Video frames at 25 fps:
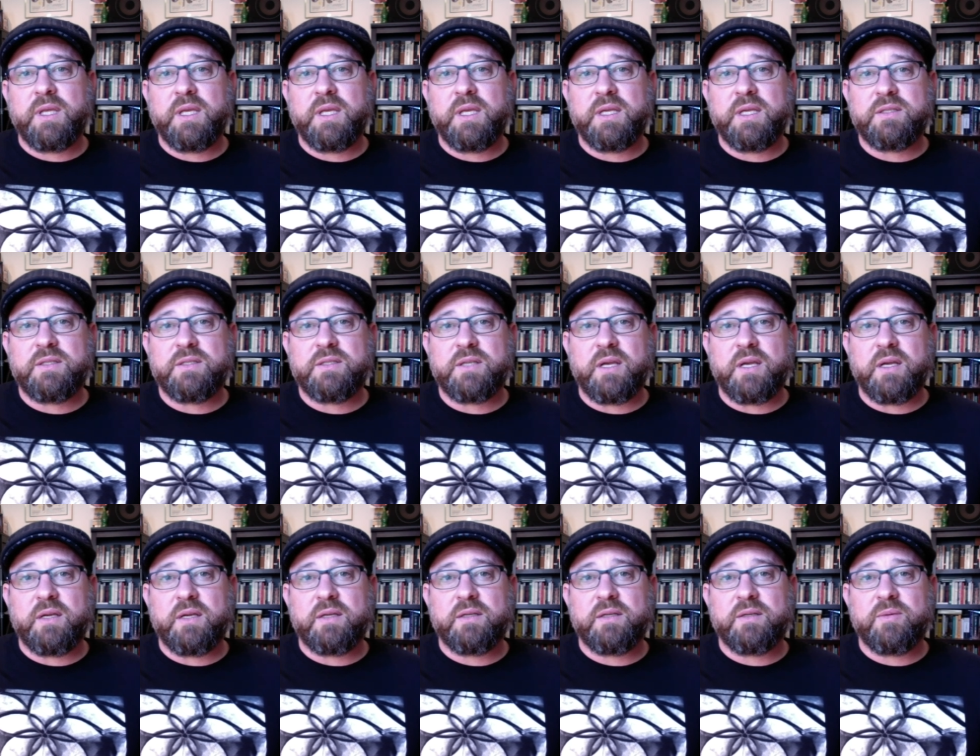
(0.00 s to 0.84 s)
it's
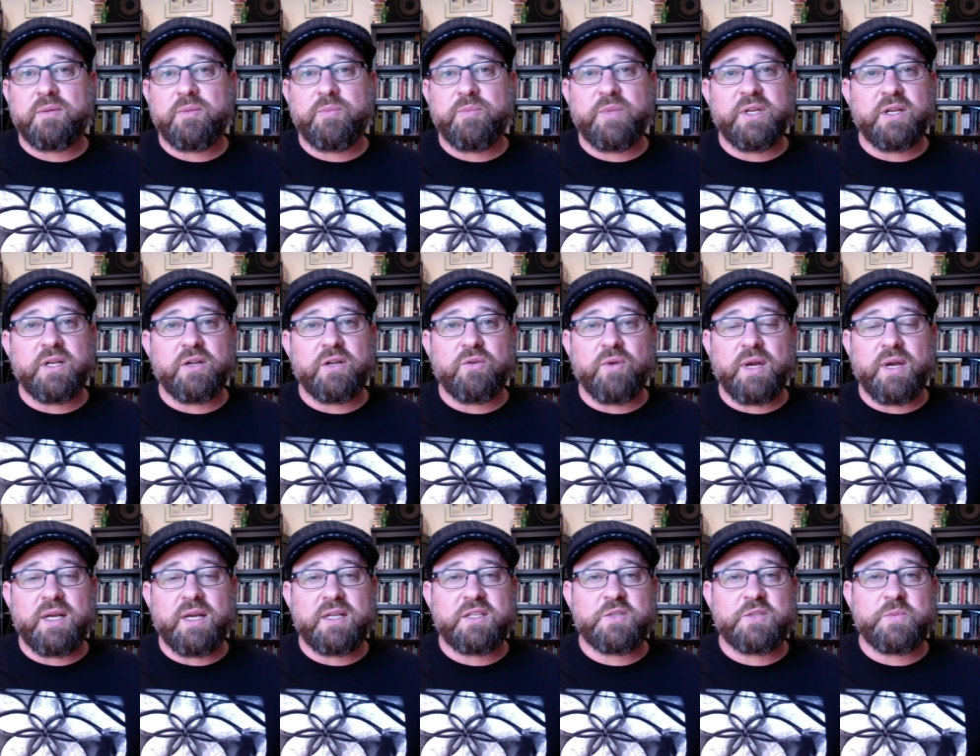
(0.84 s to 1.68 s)
uh, been a
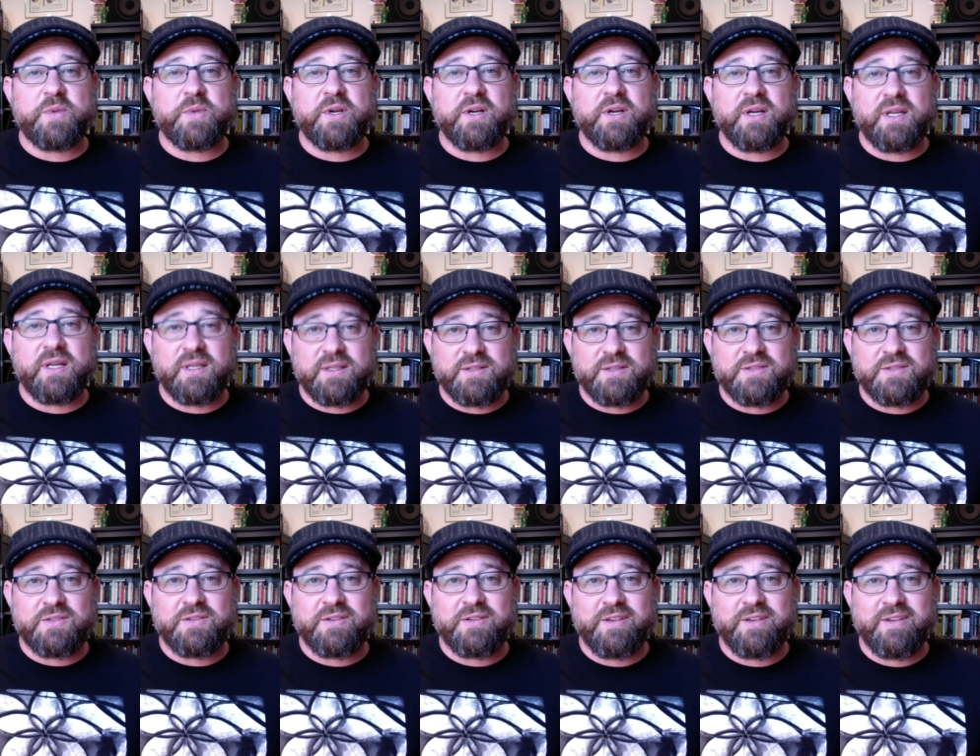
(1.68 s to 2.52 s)
great
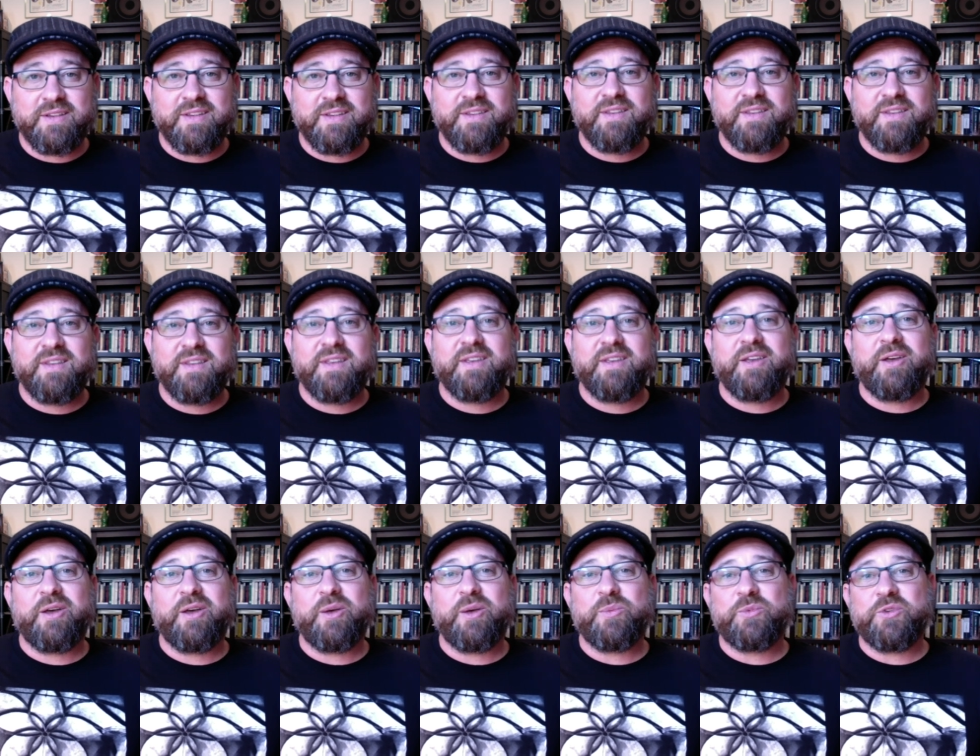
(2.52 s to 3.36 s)
experience.
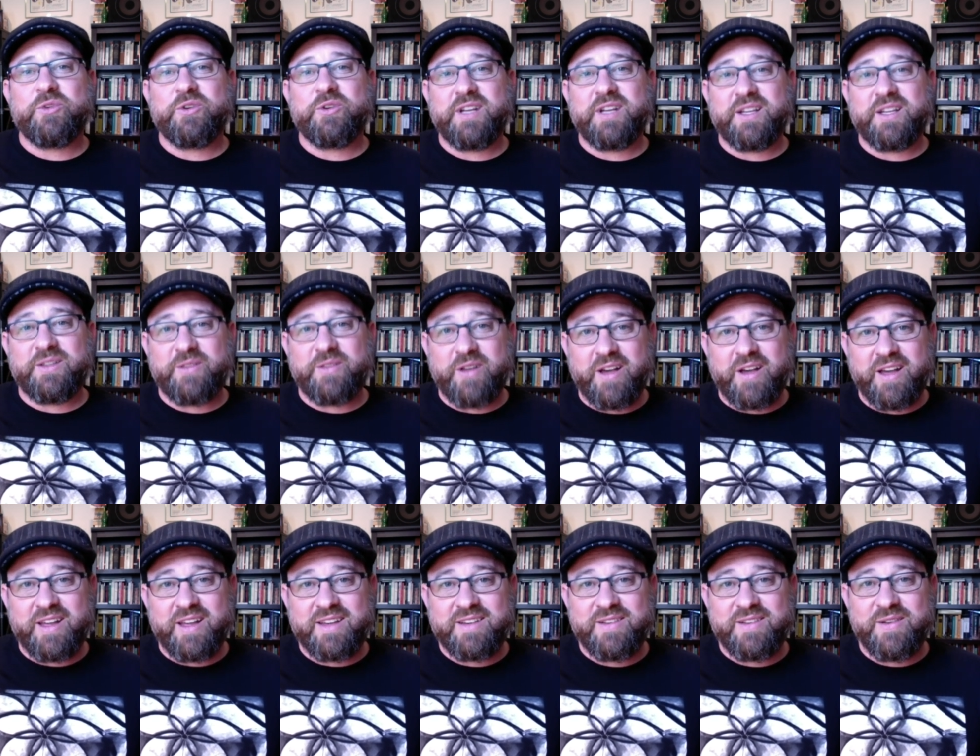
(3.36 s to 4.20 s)
I'm learning a
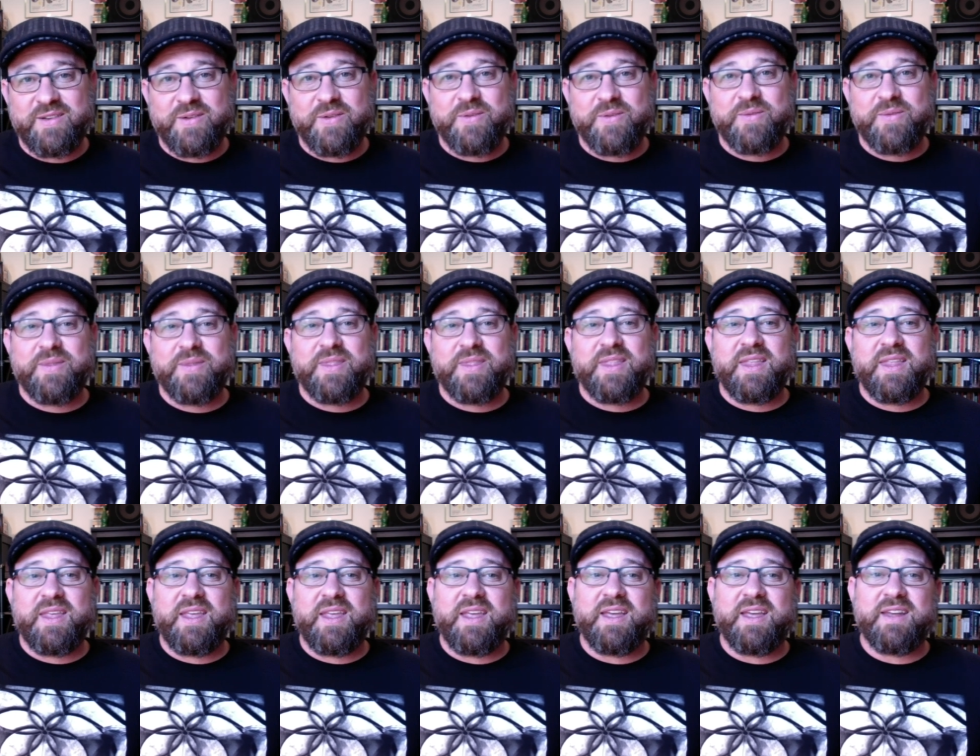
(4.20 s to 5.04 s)
lot,
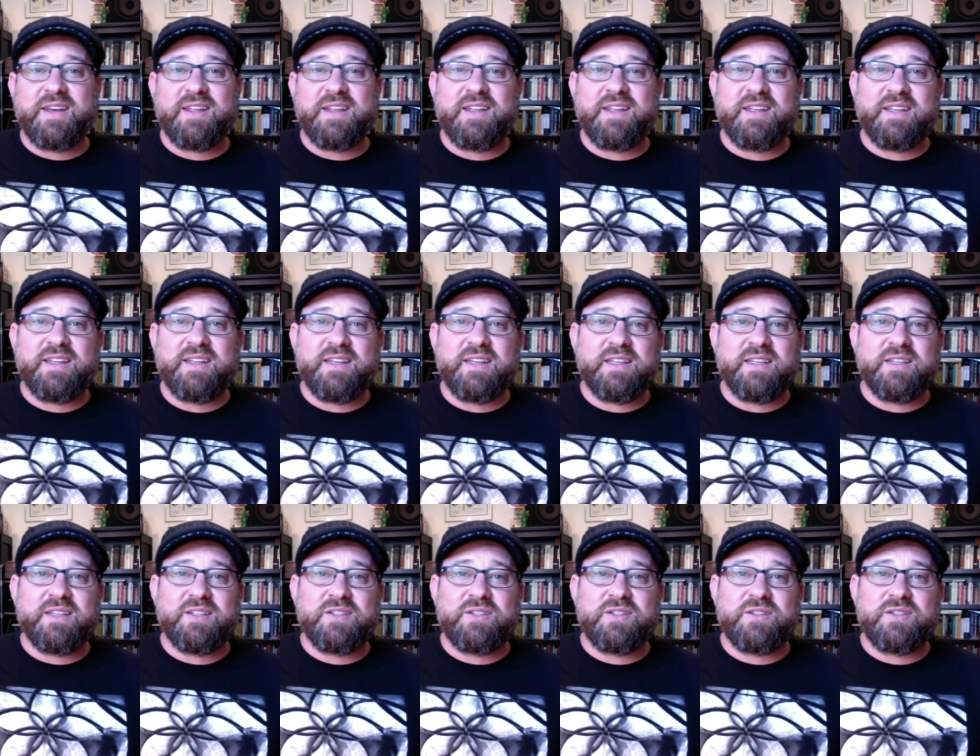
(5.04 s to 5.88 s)
and it
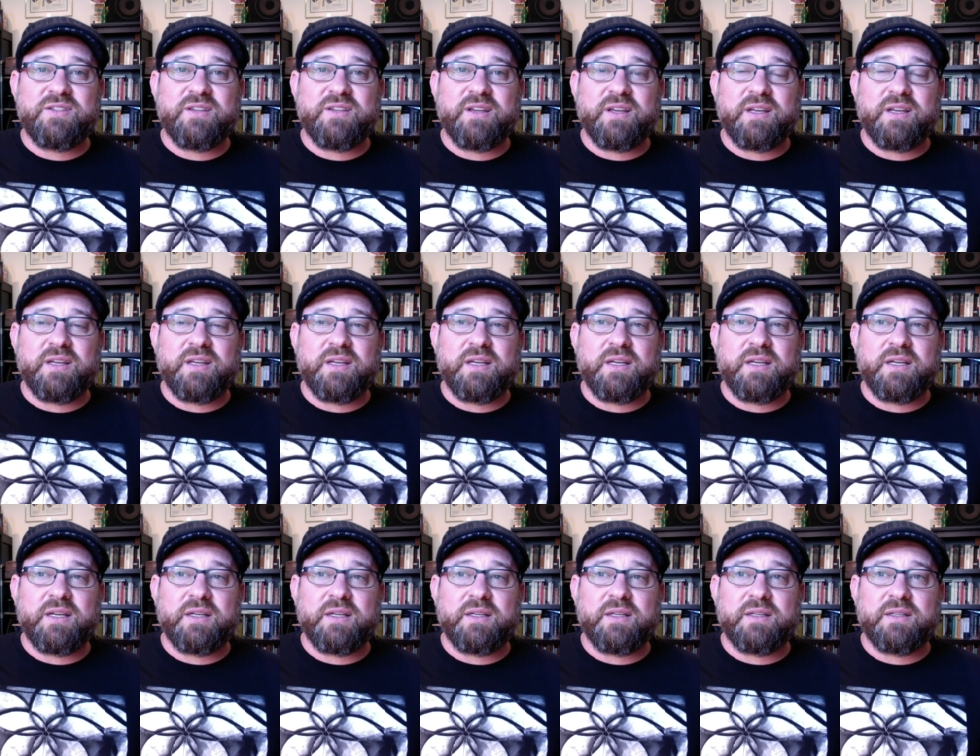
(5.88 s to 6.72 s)
is
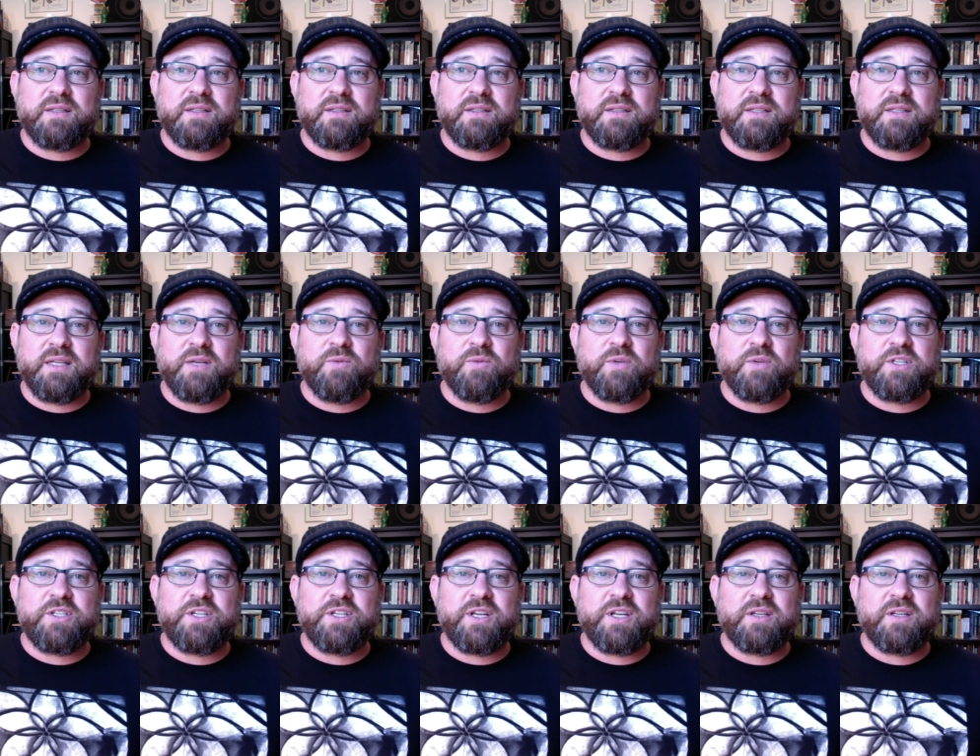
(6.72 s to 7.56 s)
uh,
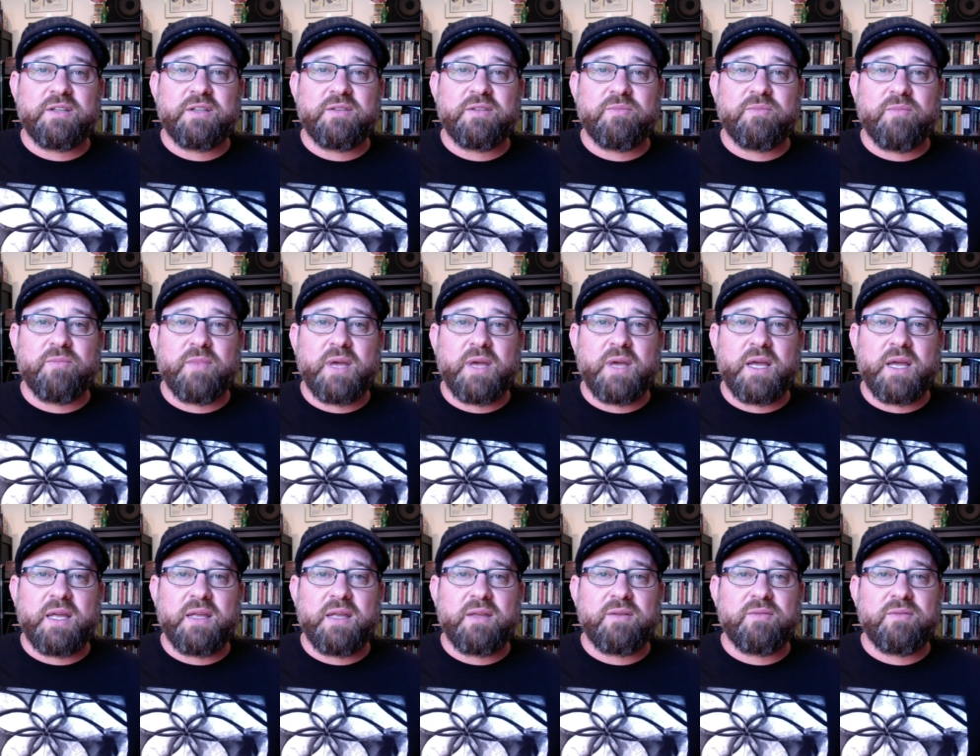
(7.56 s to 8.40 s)
enriching
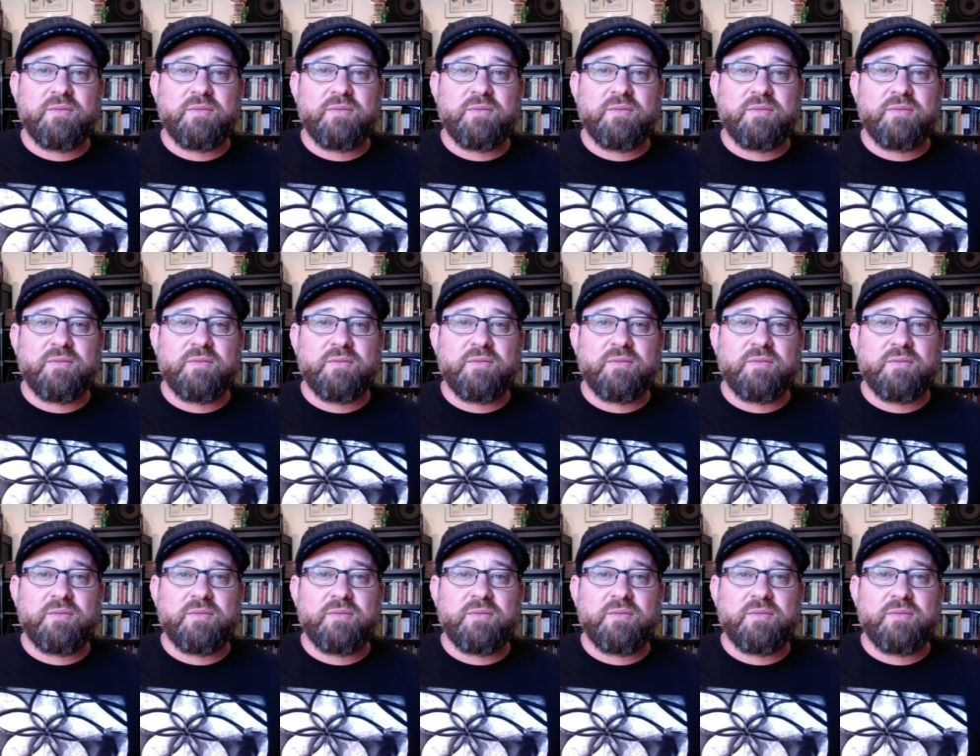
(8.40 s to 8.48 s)
my